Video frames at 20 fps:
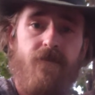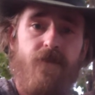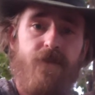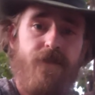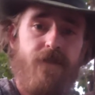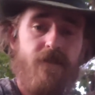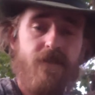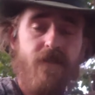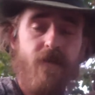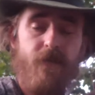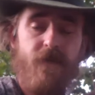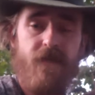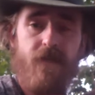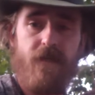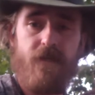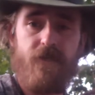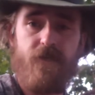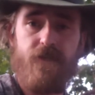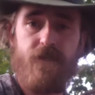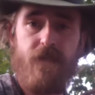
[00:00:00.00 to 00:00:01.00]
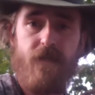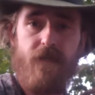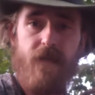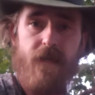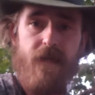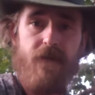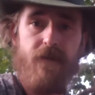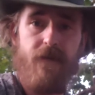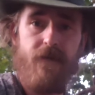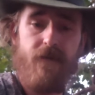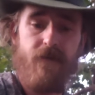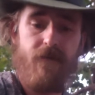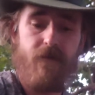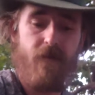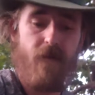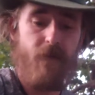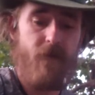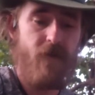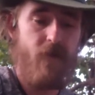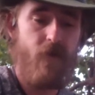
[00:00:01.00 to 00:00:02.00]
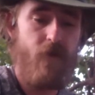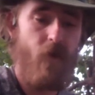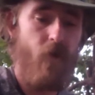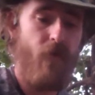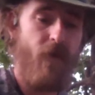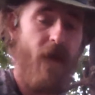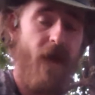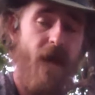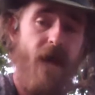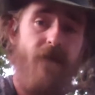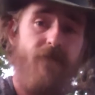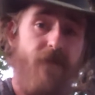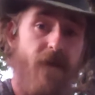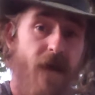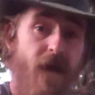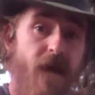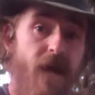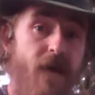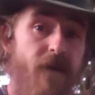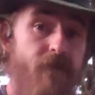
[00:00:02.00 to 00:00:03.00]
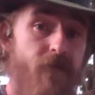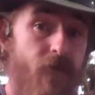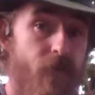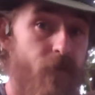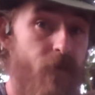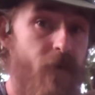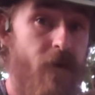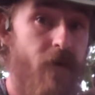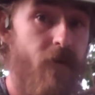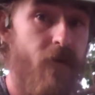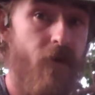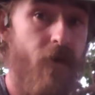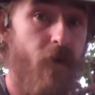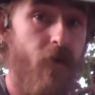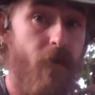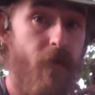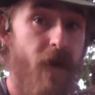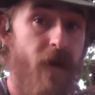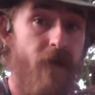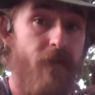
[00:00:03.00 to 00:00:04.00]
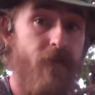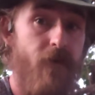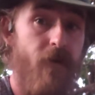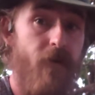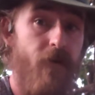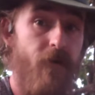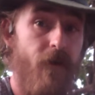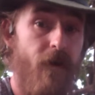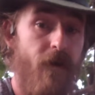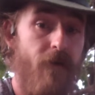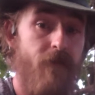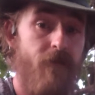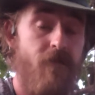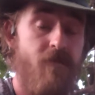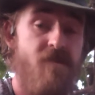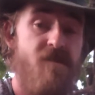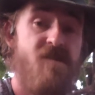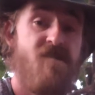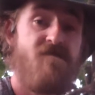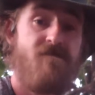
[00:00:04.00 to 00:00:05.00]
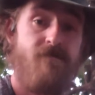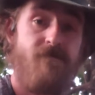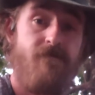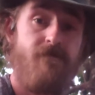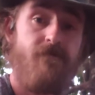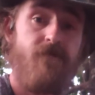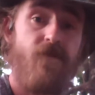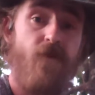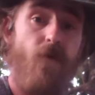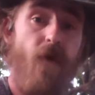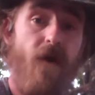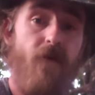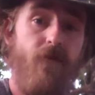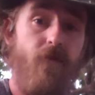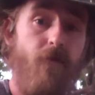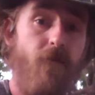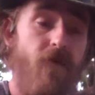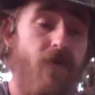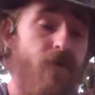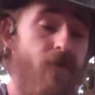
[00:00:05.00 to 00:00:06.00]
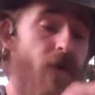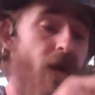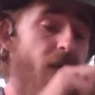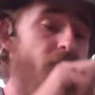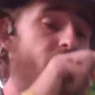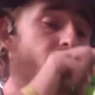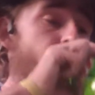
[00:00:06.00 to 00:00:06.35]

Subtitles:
just because somebody tells you you need it. You don't have to have a $300 Pathfinder knife to go out and do bushcraft.